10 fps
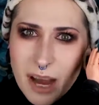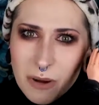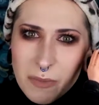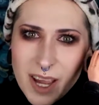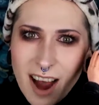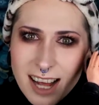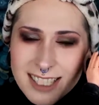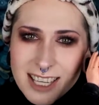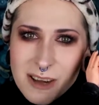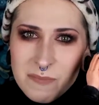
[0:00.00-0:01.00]
That would be
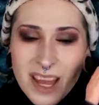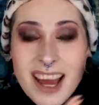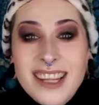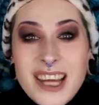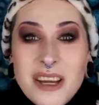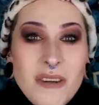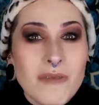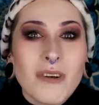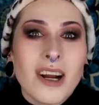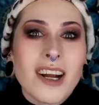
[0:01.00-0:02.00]
awesome. Thank you
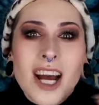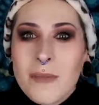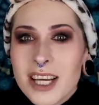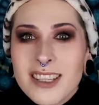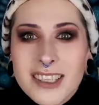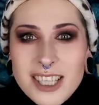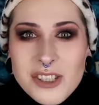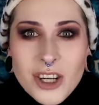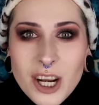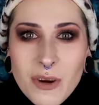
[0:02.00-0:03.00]
for coming along
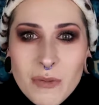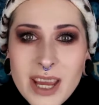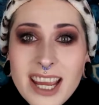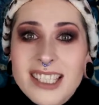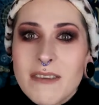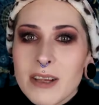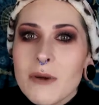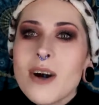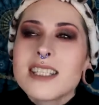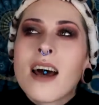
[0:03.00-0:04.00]
this journey with me. It
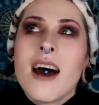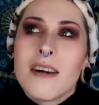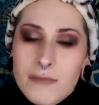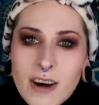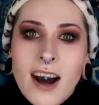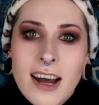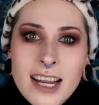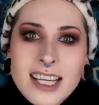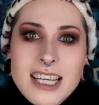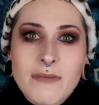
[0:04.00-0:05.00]
definitely was
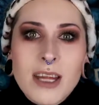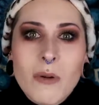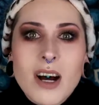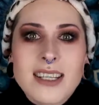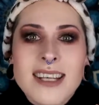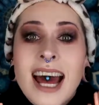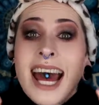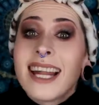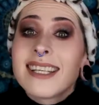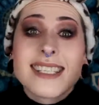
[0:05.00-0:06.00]
fun. It definitely was
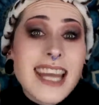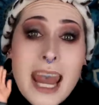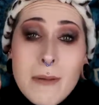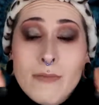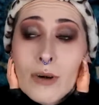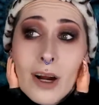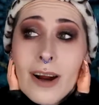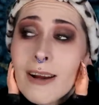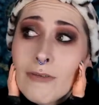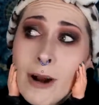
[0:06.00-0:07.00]
an escape
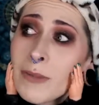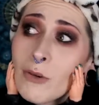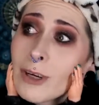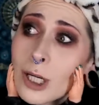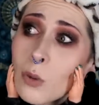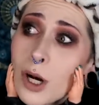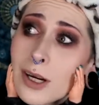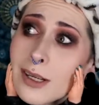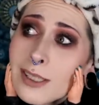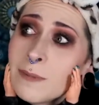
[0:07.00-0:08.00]
from the real
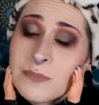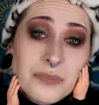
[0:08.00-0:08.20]
world.